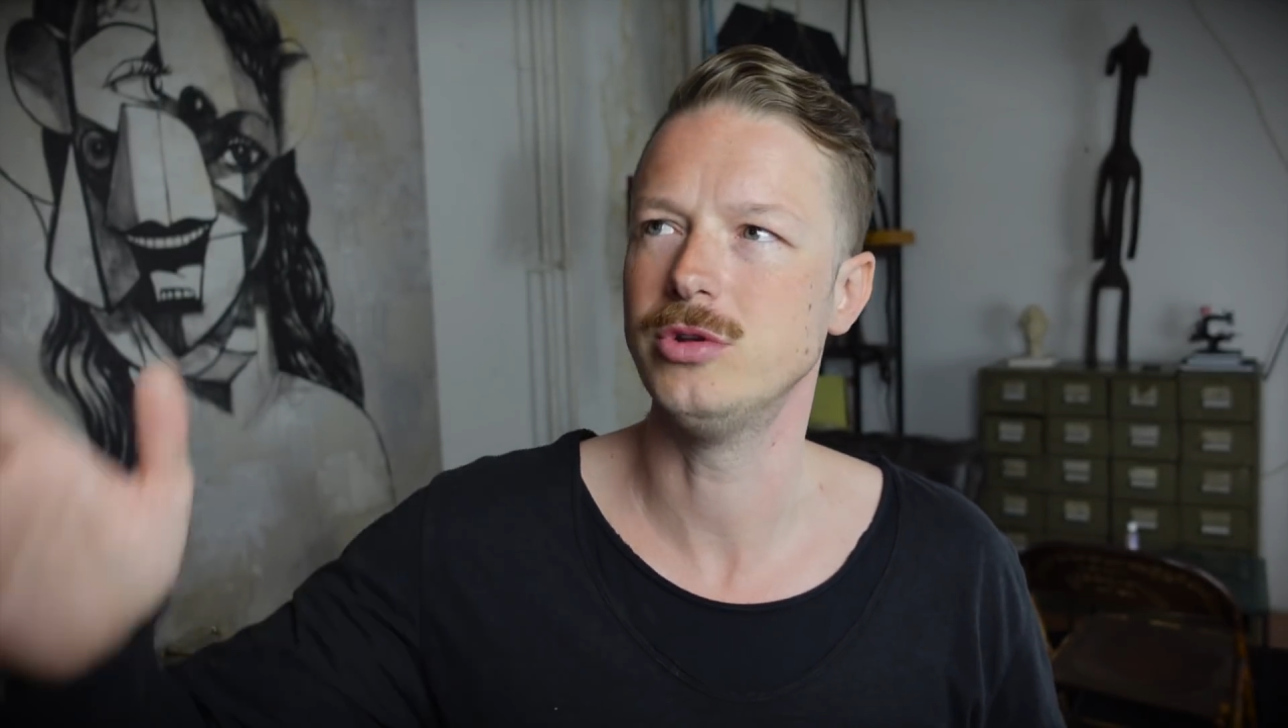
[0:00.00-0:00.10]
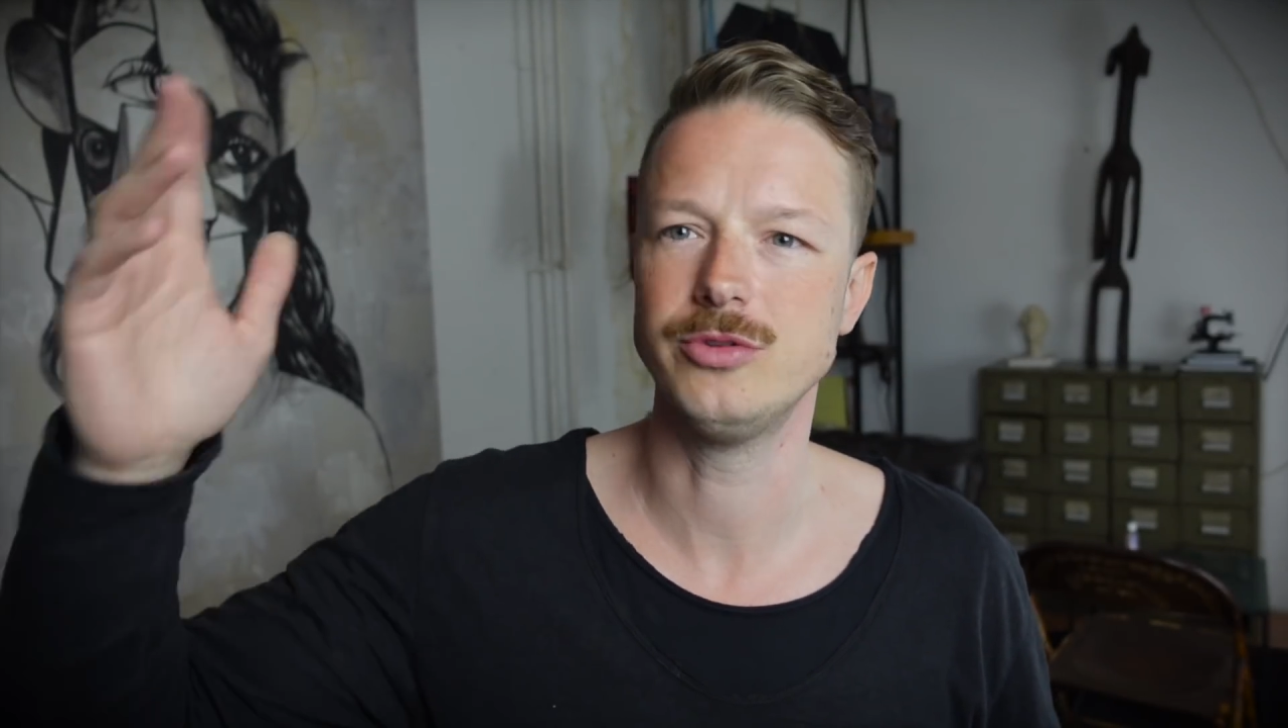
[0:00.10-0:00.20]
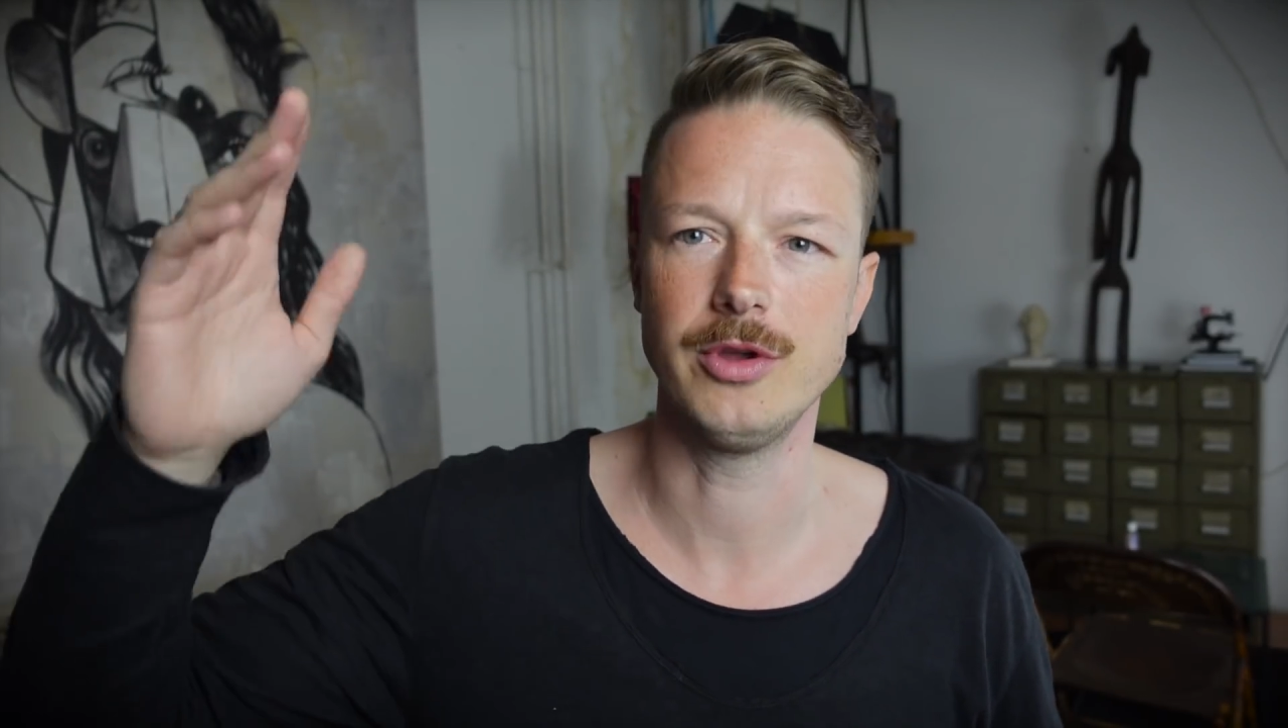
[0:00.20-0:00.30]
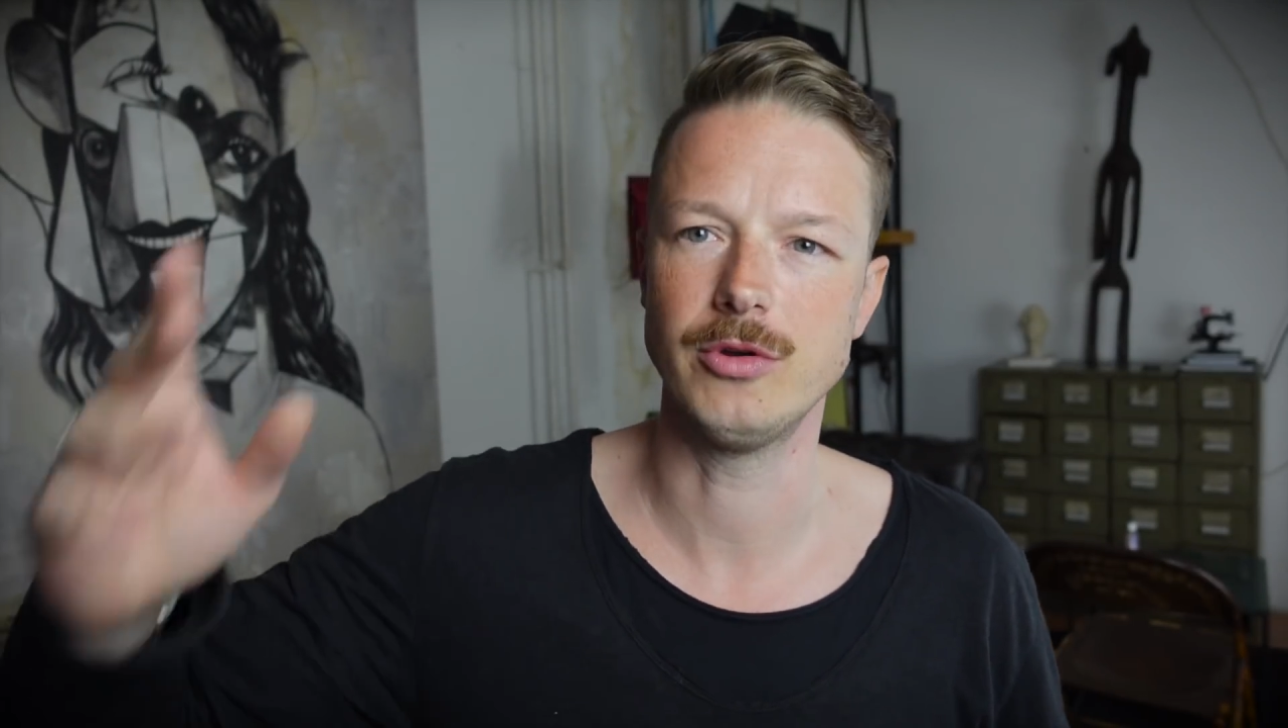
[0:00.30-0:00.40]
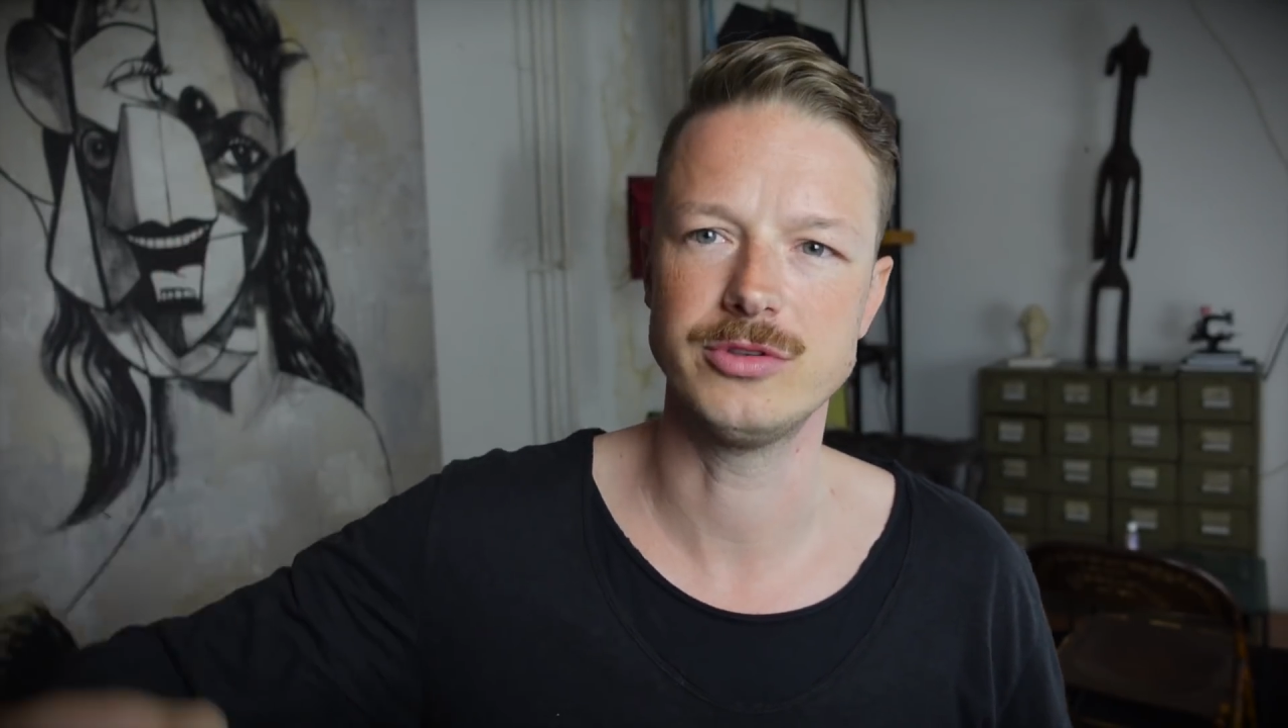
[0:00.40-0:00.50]
to
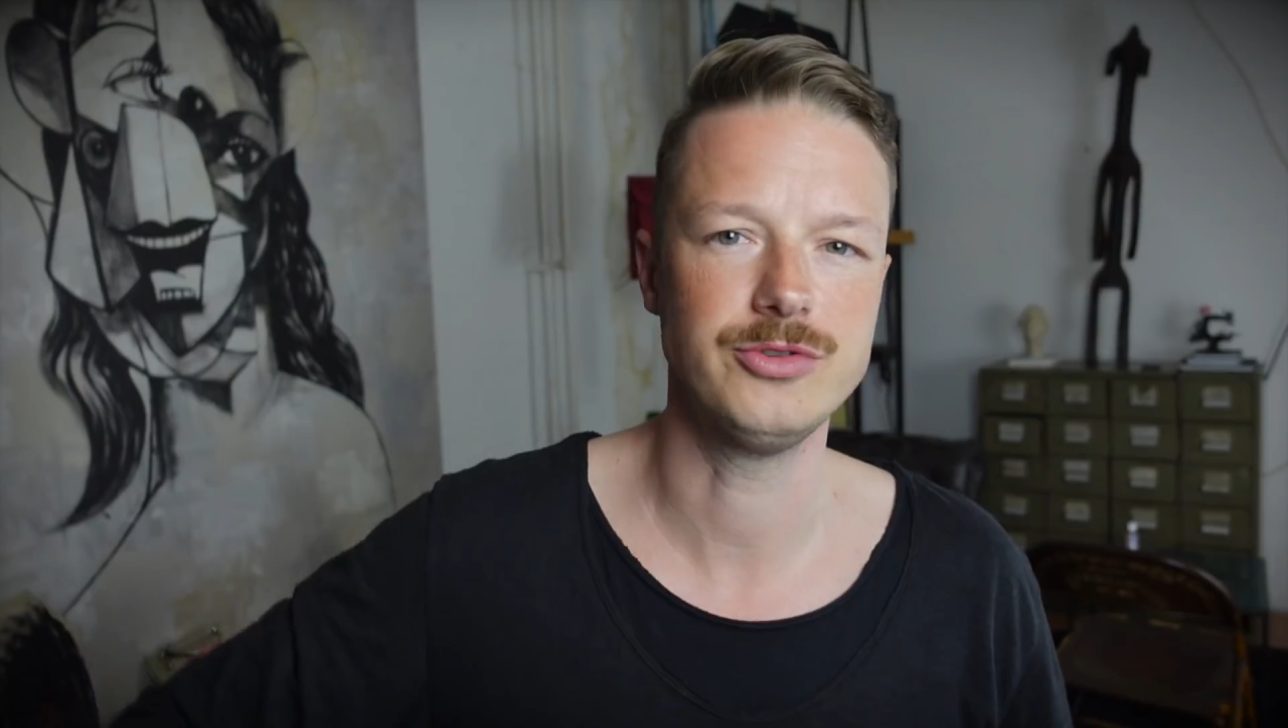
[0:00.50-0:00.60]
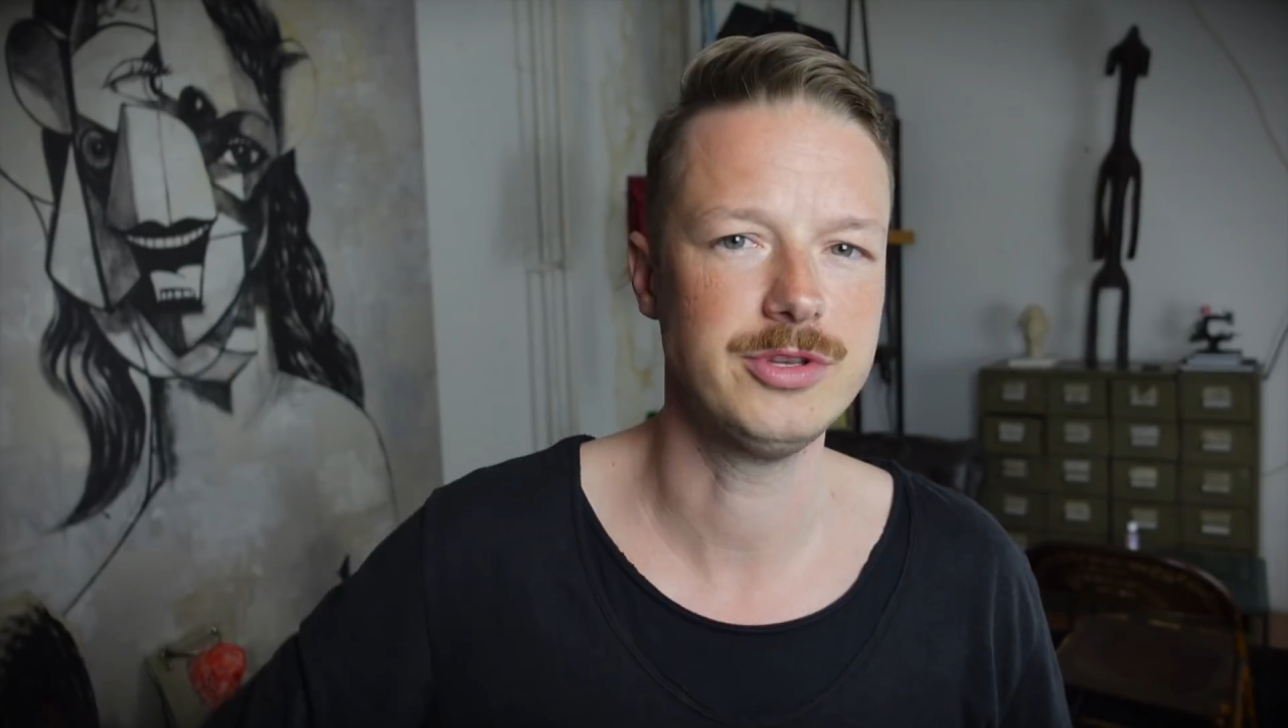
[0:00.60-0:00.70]
the grocery